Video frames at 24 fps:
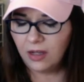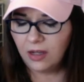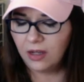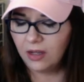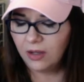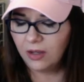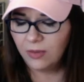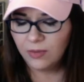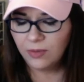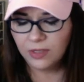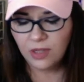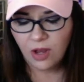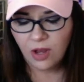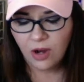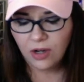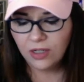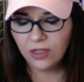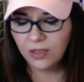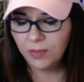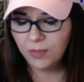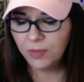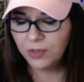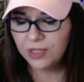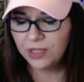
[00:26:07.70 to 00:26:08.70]
It was
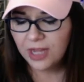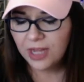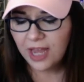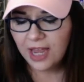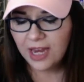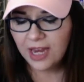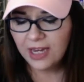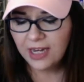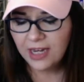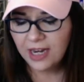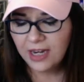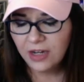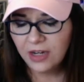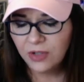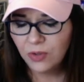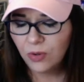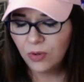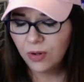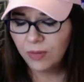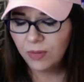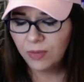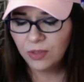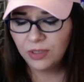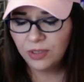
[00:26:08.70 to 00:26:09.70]
hard to pretend an
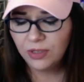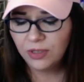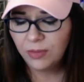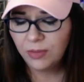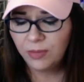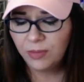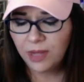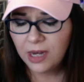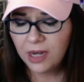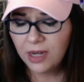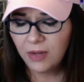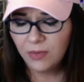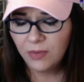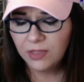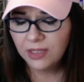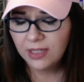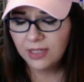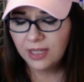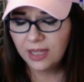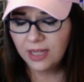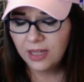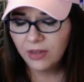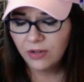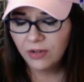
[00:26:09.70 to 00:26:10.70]
adorable little bunny was a
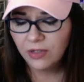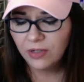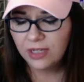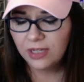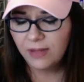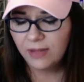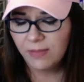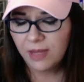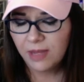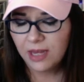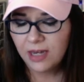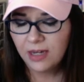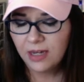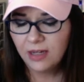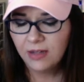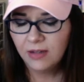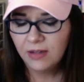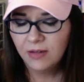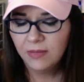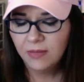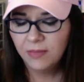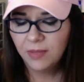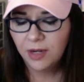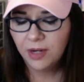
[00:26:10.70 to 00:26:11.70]
killer demon,
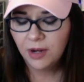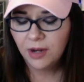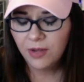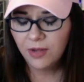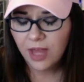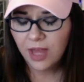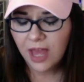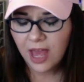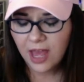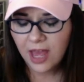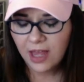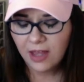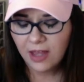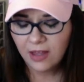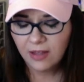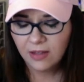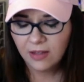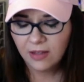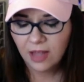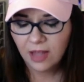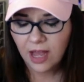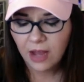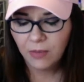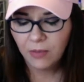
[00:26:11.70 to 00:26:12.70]
but okay,
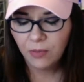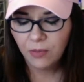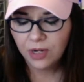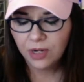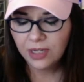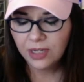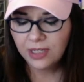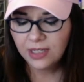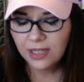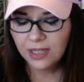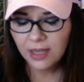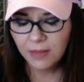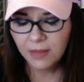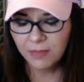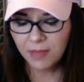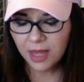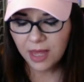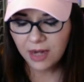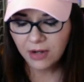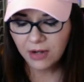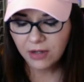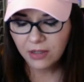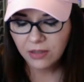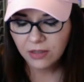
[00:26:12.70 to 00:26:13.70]
I wanted to get
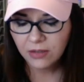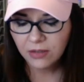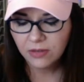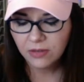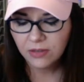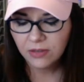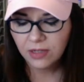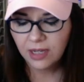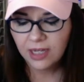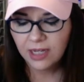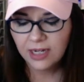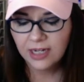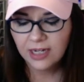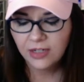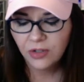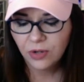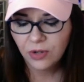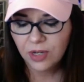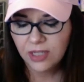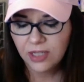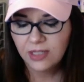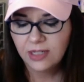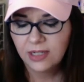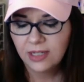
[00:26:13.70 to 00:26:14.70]
better, and I
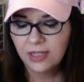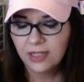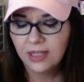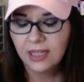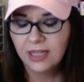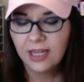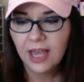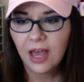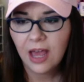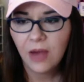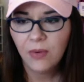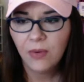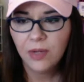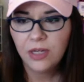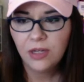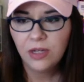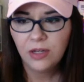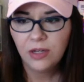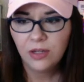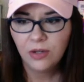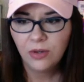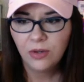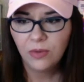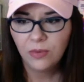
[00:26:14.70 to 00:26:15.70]
trusted that Gowan
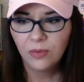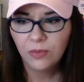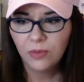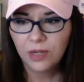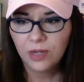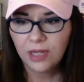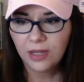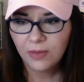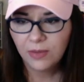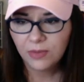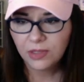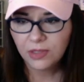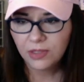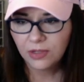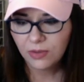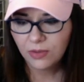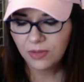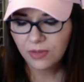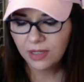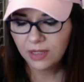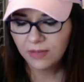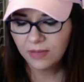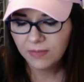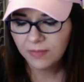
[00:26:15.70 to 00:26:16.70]
knew what he was
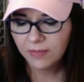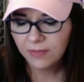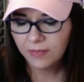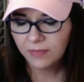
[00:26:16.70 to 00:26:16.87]
doing.